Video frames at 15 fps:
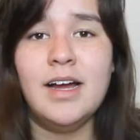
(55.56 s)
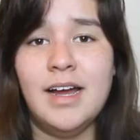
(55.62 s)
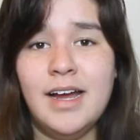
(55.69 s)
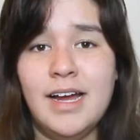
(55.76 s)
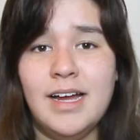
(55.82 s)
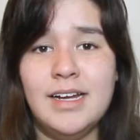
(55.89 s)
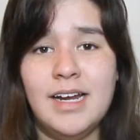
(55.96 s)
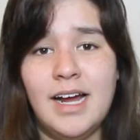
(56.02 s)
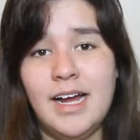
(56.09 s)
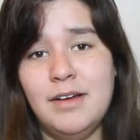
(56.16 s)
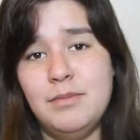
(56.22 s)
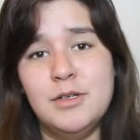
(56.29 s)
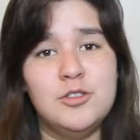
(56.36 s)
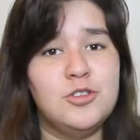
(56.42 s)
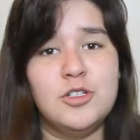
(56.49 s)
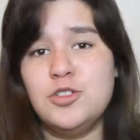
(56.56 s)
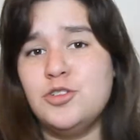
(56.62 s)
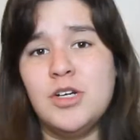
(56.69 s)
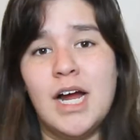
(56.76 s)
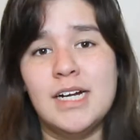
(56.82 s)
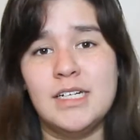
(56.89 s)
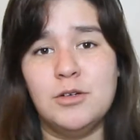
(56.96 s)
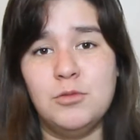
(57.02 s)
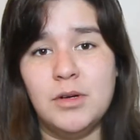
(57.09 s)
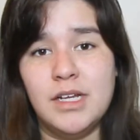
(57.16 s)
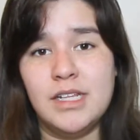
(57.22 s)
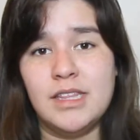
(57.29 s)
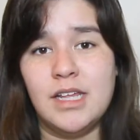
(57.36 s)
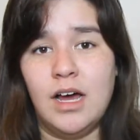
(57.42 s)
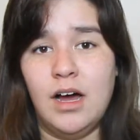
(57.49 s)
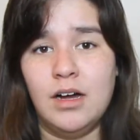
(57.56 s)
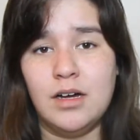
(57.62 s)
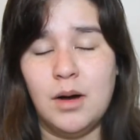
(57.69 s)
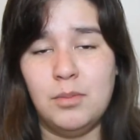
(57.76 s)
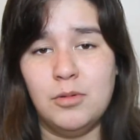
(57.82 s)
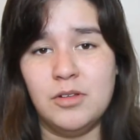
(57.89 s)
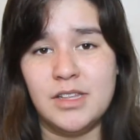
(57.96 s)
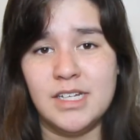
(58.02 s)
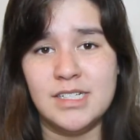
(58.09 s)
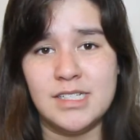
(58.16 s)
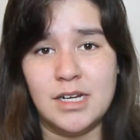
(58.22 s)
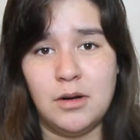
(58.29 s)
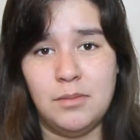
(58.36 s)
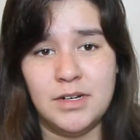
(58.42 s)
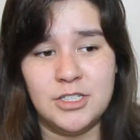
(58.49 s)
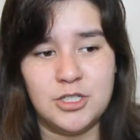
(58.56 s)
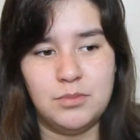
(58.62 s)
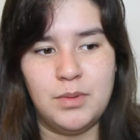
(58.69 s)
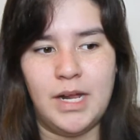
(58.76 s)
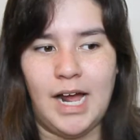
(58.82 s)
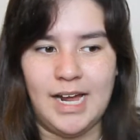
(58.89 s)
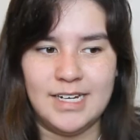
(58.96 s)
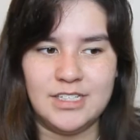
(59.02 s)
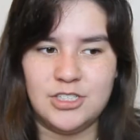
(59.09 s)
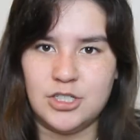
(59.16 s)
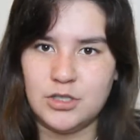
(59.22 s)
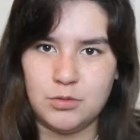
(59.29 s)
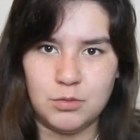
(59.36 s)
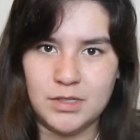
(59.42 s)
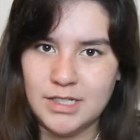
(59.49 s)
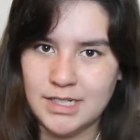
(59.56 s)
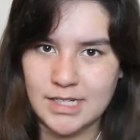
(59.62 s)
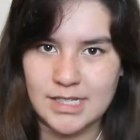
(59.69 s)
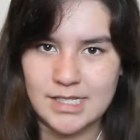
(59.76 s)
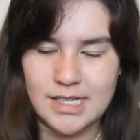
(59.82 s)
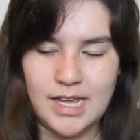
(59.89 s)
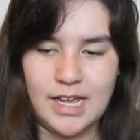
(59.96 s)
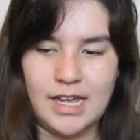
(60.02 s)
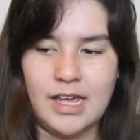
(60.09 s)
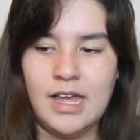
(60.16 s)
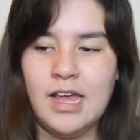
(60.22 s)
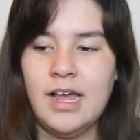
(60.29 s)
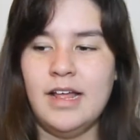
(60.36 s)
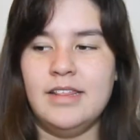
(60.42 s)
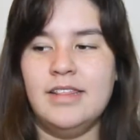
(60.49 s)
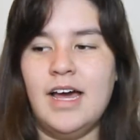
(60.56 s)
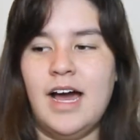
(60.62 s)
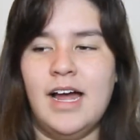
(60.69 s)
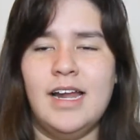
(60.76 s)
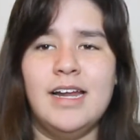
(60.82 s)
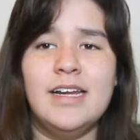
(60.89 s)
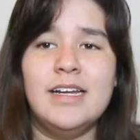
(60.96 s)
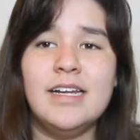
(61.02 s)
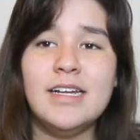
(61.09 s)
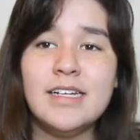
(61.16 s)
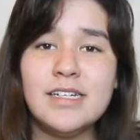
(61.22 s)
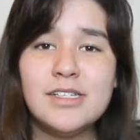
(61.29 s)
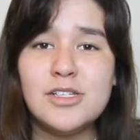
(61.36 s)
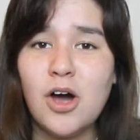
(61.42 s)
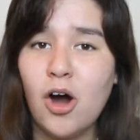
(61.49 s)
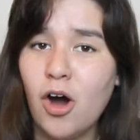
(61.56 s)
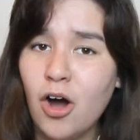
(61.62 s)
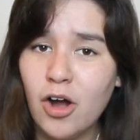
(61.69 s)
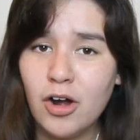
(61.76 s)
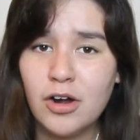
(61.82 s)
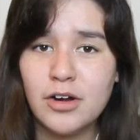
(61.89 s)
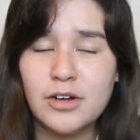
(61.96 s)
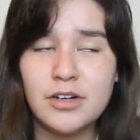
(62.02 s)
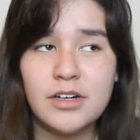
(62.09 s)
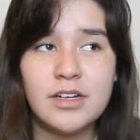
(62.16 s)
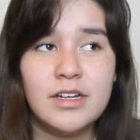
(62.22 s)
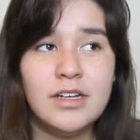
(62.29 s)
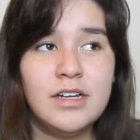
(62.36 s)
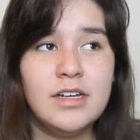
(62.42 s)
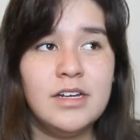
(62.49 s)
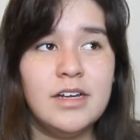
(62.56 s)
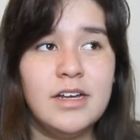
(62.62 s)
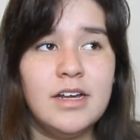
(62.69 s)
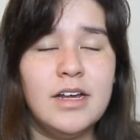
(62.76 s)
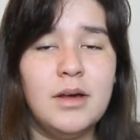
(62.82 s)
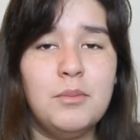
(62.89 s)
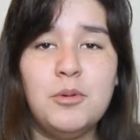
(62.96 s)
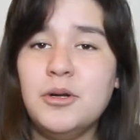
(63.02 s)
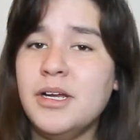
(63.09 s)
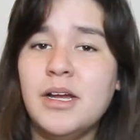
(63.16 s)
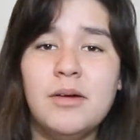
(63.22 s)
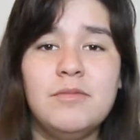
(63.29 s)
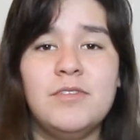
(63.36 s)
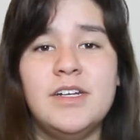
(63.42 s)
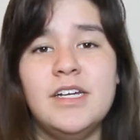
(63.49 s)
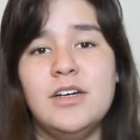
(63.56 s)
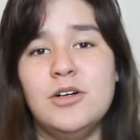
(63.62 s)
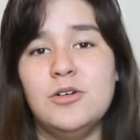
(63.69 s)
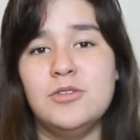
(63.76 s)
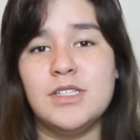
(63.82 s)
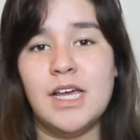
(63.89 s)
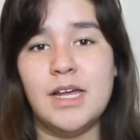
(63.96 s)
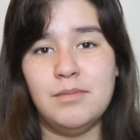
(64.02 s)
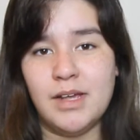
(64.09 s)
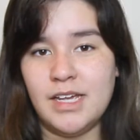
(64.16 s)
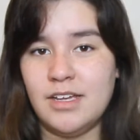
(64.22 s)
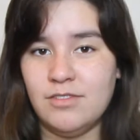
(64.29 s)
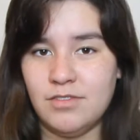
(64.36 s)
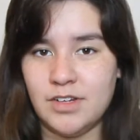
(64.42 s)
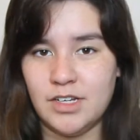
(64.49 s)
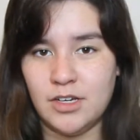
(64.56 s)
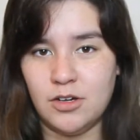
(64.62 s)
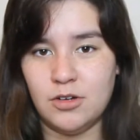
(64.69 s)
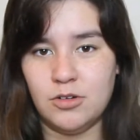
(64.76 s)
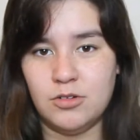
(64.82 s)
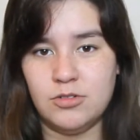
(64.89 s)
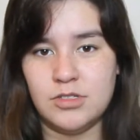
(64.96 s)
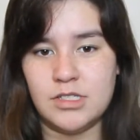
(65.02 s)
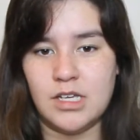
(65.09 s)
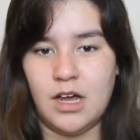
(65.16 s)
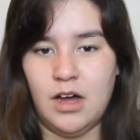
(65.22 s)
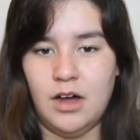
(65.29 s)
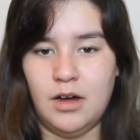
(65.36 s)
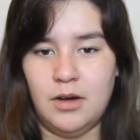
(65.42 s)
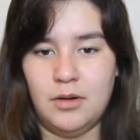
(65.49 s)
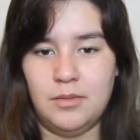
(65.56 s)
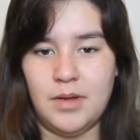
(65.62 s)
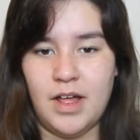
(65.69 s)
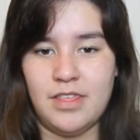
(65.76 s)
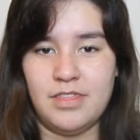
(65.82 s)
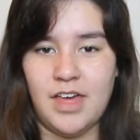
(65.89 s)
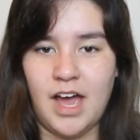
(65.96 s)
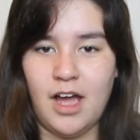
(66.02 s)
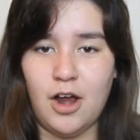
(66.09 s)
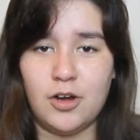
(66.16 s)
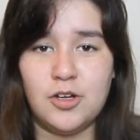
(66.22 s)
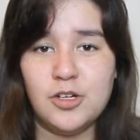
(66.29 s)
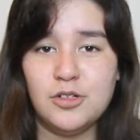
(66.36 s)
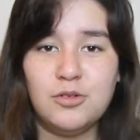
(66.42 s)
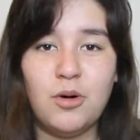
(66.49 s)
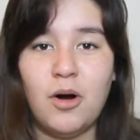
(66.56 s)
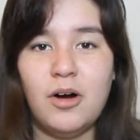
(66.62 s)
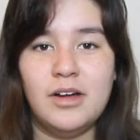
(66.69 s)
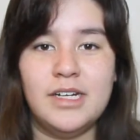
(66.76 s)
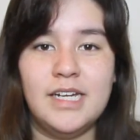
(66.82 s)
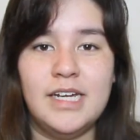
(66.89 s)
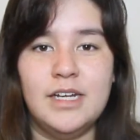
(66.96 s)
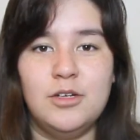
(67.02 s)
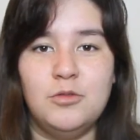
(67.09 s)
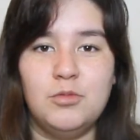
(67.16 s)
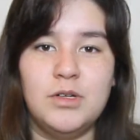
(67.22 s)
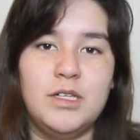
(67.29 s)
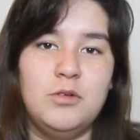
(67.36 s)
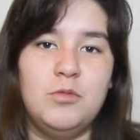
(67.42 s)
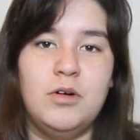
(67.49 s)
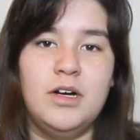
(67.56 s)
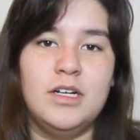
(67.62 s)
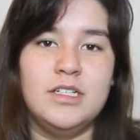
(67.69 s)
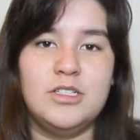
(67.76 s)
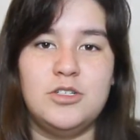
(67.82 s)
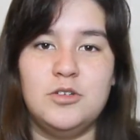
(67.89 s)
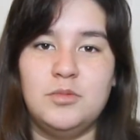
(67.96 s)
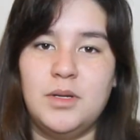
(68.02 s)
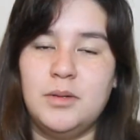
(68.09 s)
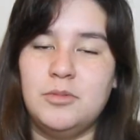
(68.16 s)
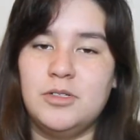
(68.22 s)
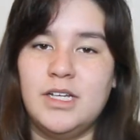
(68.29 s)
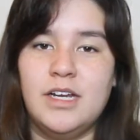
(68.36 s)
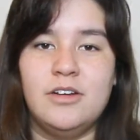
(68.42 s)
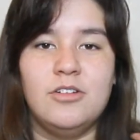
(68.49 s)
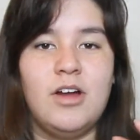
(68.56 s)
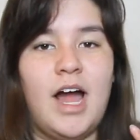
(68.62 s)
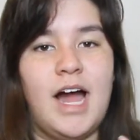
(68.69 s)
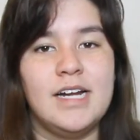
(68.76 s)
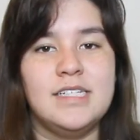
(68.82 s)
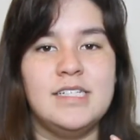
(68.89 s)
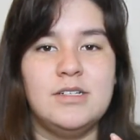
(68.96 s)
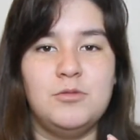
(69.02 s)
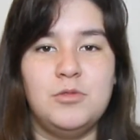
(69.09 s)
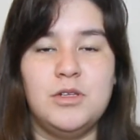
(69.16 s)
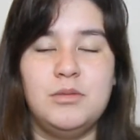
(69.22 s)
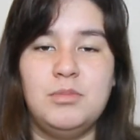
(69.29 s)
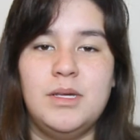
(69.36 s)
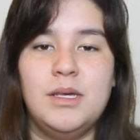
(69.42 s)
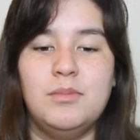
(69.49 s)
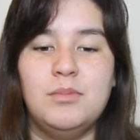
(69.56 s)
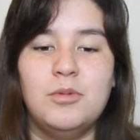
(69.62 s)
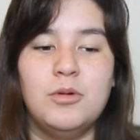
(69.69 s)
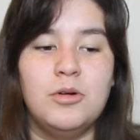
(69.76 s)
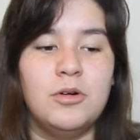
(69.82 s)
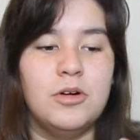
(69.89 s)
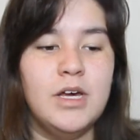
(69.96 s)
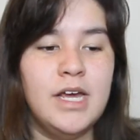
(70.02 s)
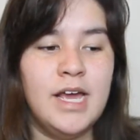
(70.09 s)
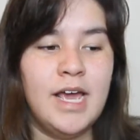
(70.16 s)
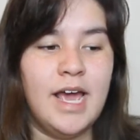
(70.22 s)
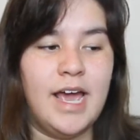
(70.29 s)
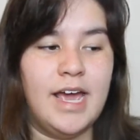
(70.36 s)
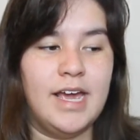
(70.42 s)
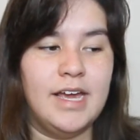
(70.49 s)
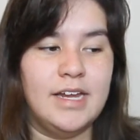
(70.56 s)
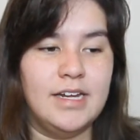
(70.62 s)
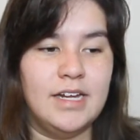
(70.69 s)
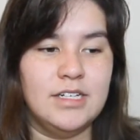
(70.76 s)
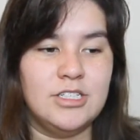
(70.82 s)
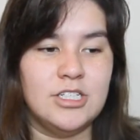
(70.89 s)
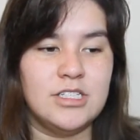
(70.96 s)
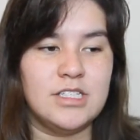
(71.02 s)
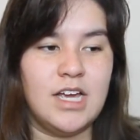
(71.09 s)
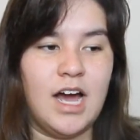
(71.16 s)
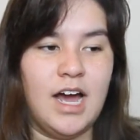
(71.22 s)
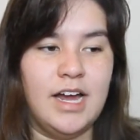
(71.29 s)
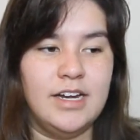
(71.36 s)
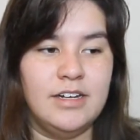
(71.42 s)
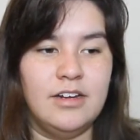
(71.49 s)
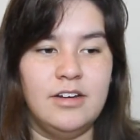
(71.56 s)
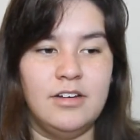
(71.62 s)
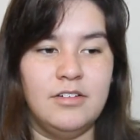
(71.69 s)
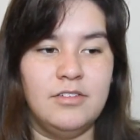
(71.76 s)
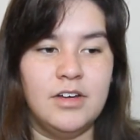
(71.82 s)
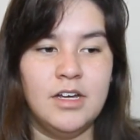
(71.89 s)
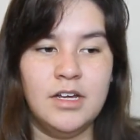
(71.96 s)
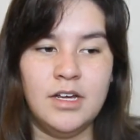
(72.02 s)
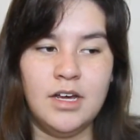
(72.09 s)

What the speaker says: And I've been distracted with a couple of things that I'll mention, but I just wanted to say that it is hard putting up videos making videos that are good quality, and you really want to be able to interact with people and just kind of